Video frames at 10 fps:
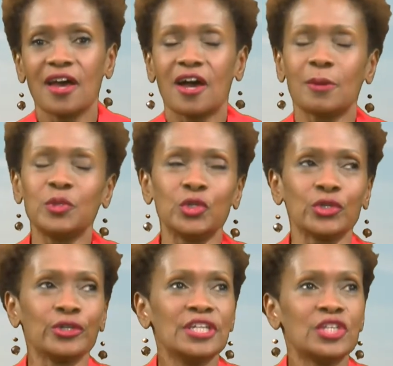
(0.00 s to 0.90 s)

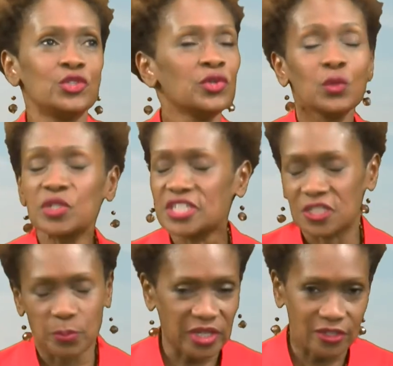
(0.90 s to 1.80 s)
you're doing what's
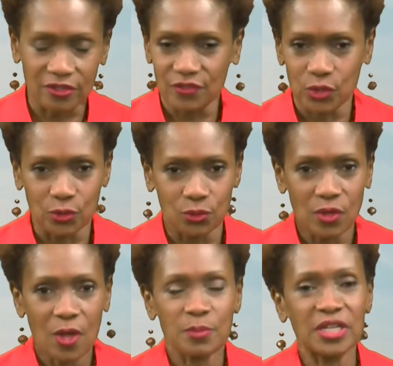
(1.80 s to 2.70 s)
expected of you,
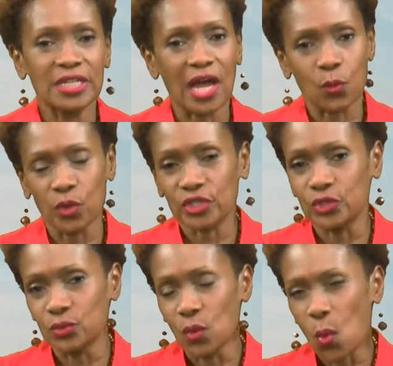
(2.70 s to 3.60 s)
but not what
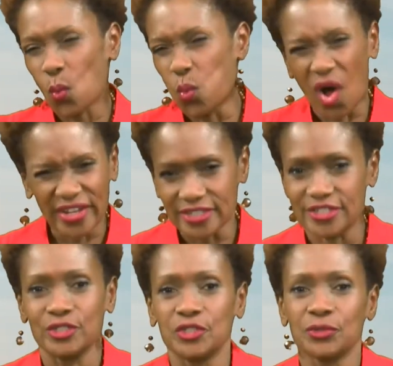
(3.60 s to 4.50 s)
you wanted
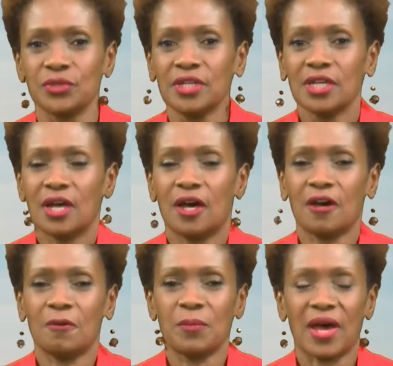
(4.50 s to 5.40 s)
to do.
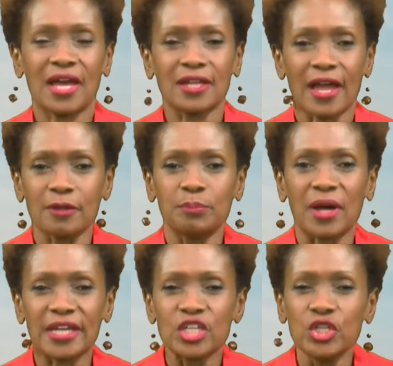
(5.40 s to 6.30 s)

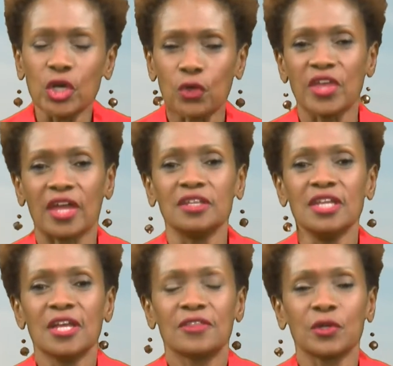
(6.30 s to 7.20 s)
I know that
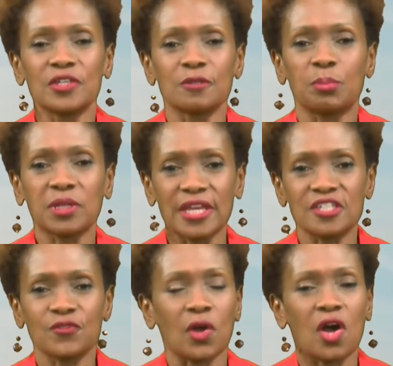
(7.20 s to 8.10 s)
there is a
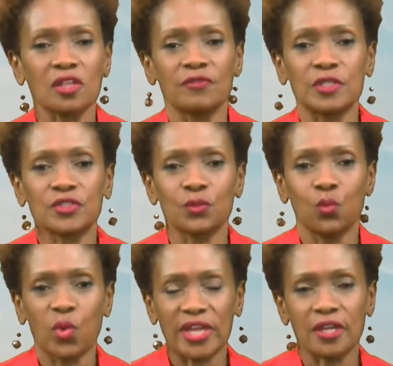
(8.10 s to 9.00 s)
place for all of us to
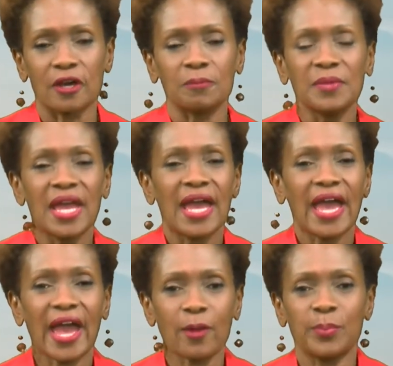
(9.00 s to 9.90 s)
wake up
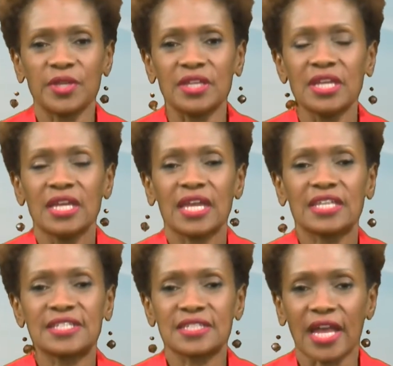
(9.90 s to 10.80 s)
happy,
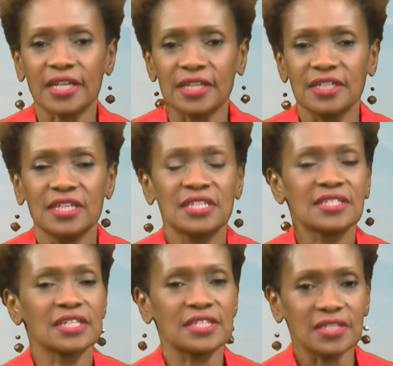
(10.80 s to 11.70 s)
excited,
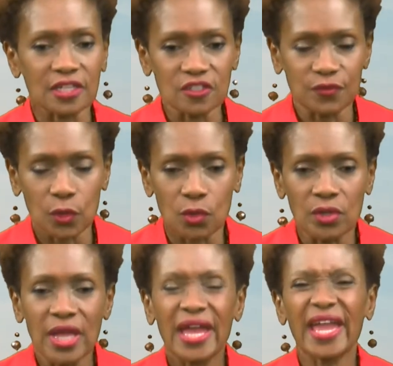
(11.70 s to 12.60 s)
successful,
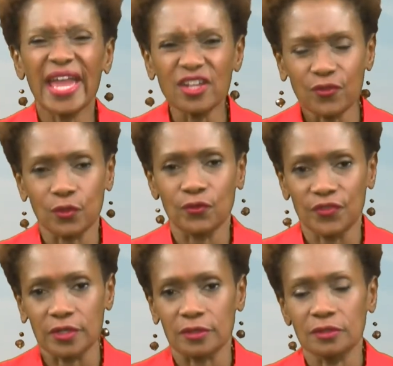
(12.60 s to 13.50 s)
and
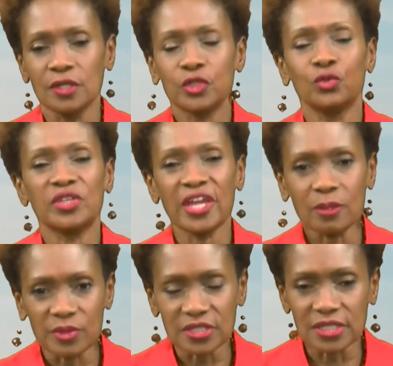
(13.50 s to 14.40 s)
fulfilled. You can
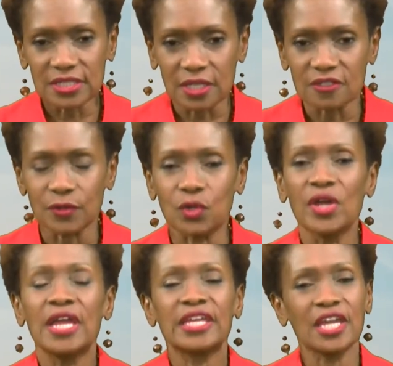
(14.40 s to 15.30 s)
be successful.
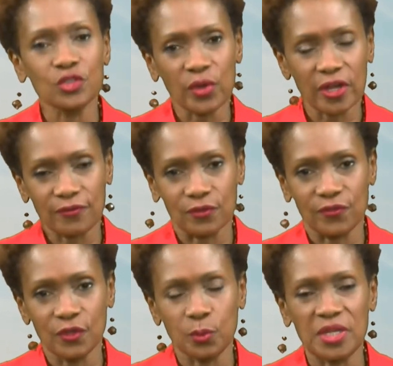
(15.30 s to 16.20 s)
Can you have
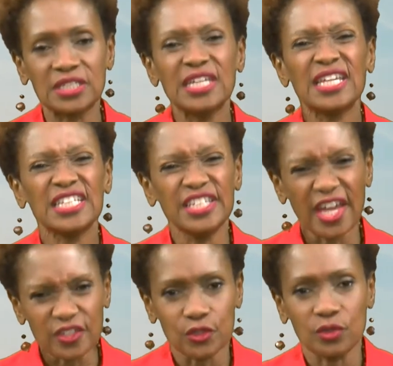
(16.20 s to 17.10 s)
fulfillment?
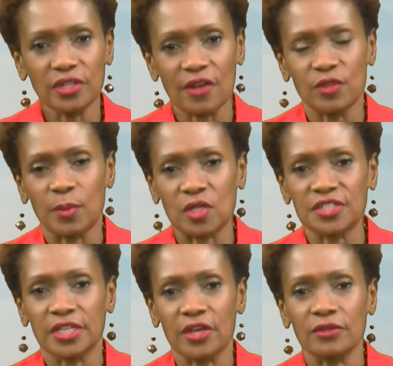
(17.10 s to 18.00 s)
Yes, you can have them all
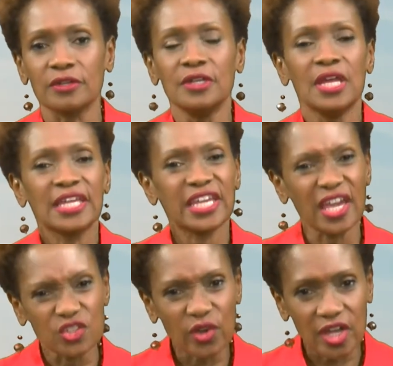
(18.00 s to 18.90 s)
together.
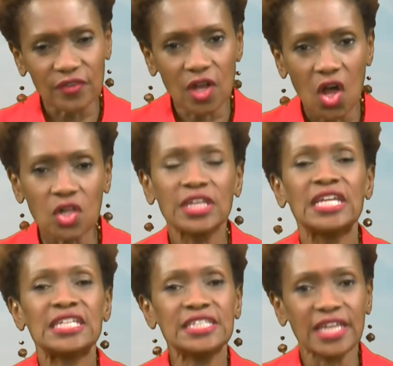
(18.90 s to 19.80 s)
Can you have it all?
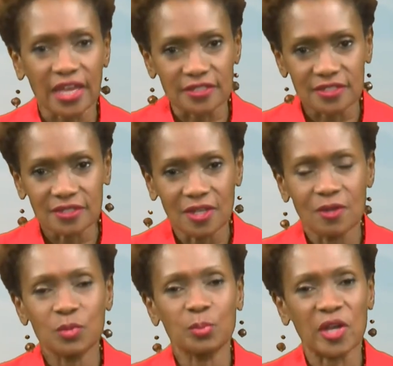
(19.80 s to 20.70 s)
Yes.
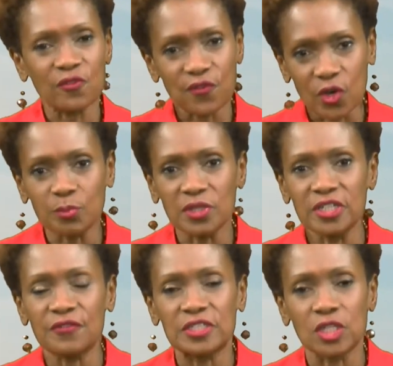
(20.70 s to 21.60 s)
But my firm
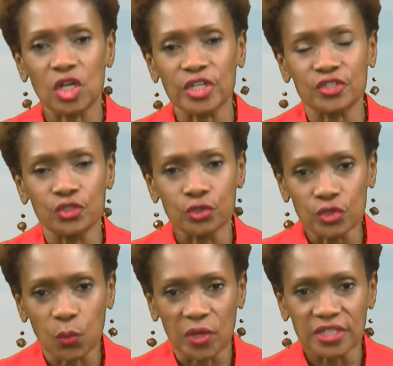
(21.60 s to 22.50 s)
belief, as long as you're
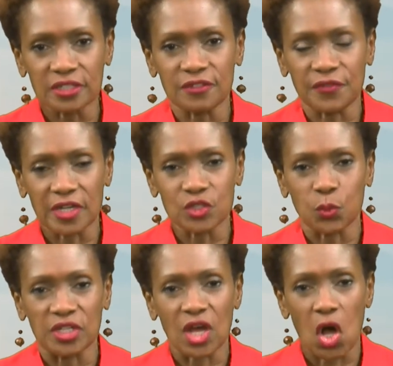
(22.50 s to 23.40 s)
the one that defines
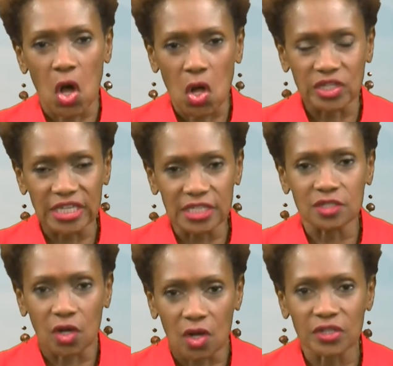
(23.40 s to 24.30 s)
what all it
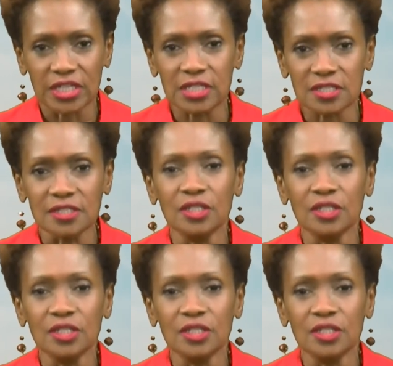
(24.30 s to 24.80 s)
all is,